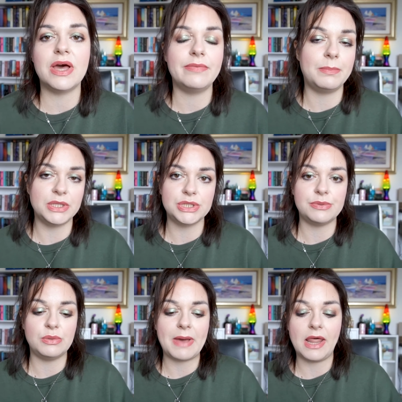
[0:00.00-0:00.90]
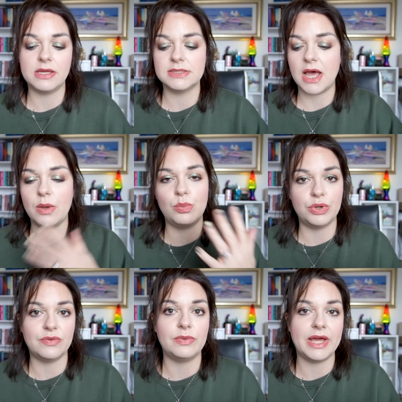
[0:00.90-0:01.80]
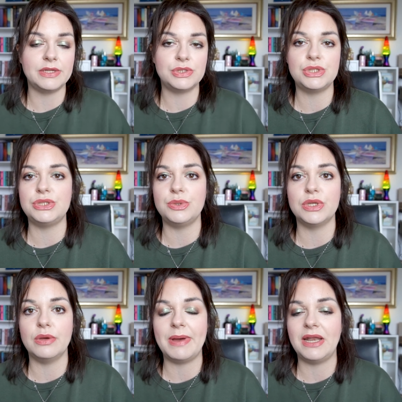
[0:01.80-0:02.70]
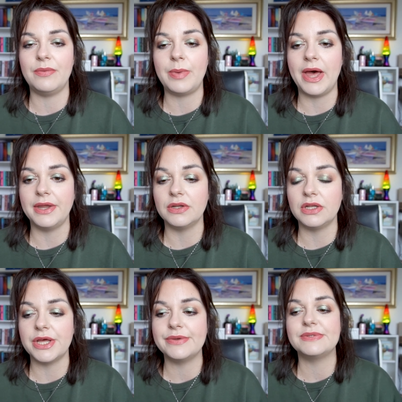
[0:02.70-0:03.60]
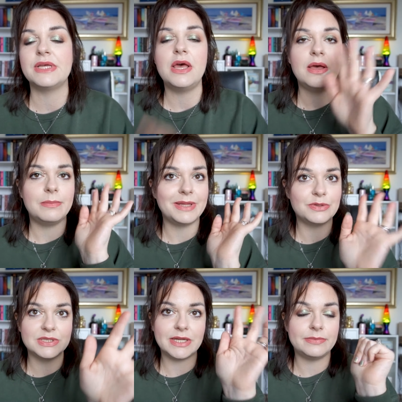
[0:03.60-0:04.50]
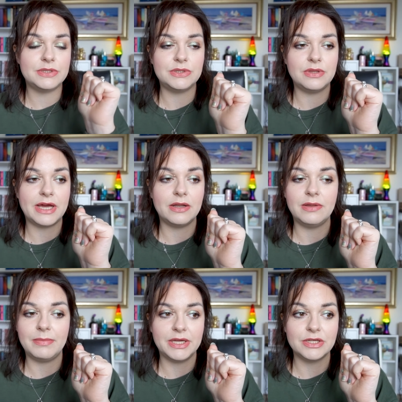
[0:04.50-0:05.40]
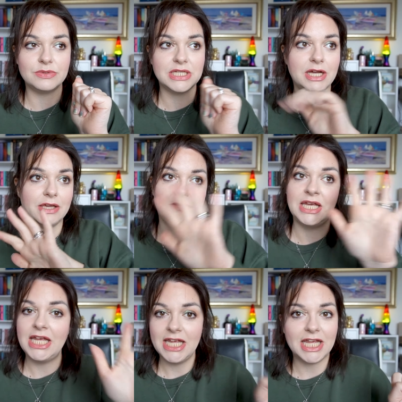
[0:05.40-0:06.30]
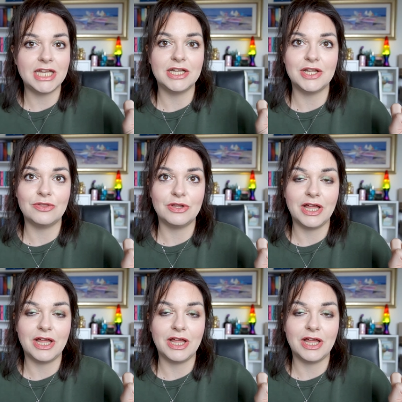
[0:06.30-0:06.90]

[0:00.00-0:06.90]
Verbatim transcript: have a bunch of new palettes. I would have liked to do a No Pan Left Behind on those, but I'll just have to do that in my own time, in another